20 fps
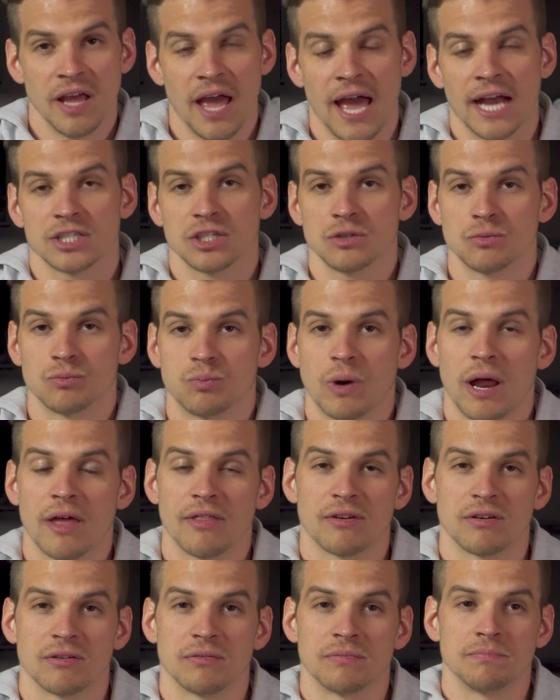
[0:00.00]
actually
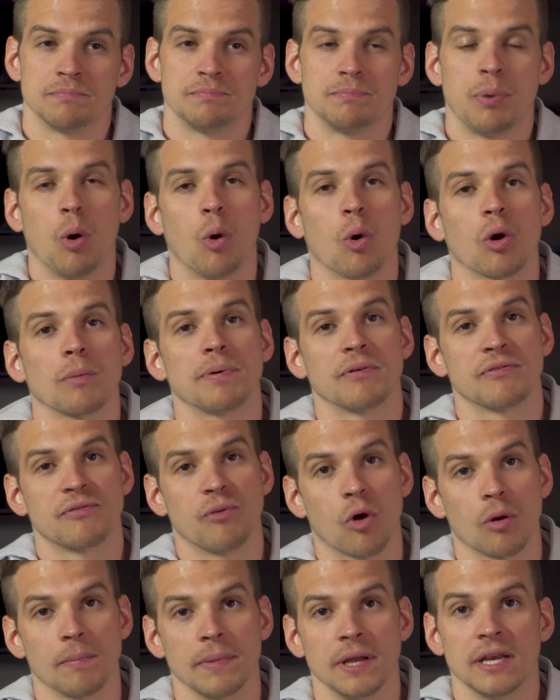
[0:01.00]
rather poor
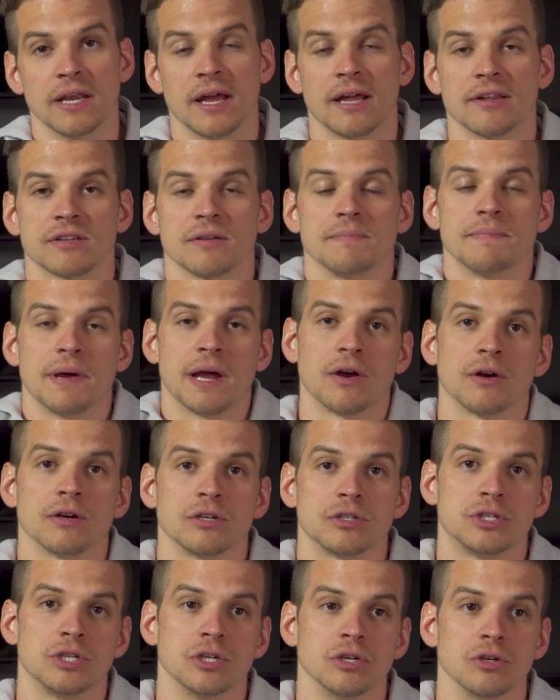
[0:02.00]
performing as
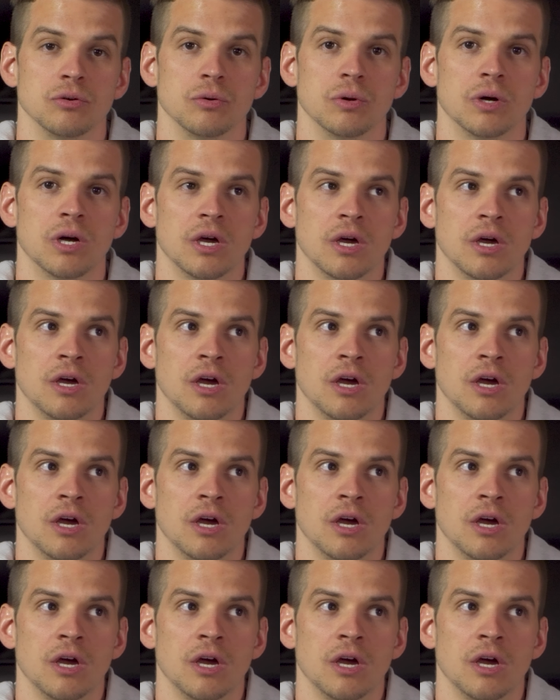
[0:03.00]
compared to, I